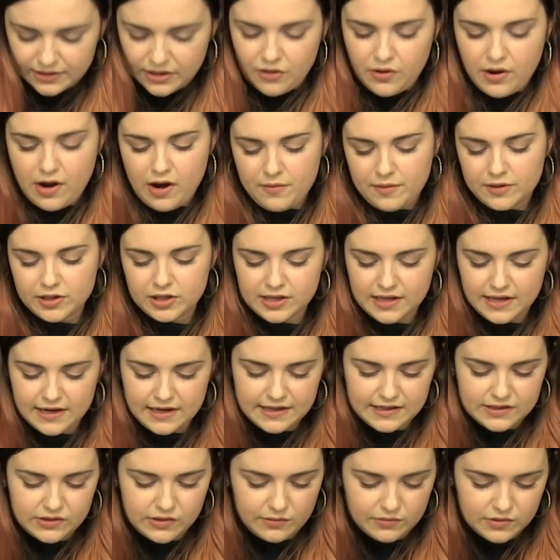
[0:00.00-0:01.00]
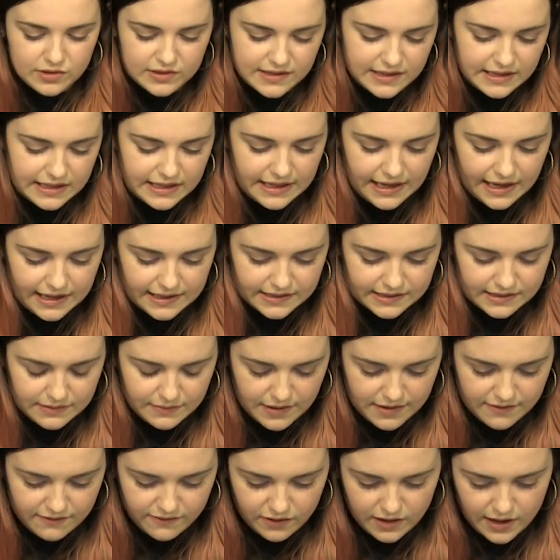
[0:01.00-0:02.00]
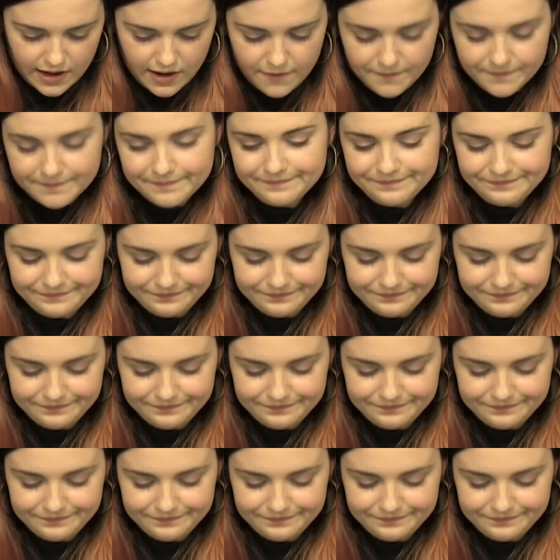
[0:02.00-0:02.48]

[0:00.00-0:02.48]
know how much that is, so I'm just gonna guesstimate for now.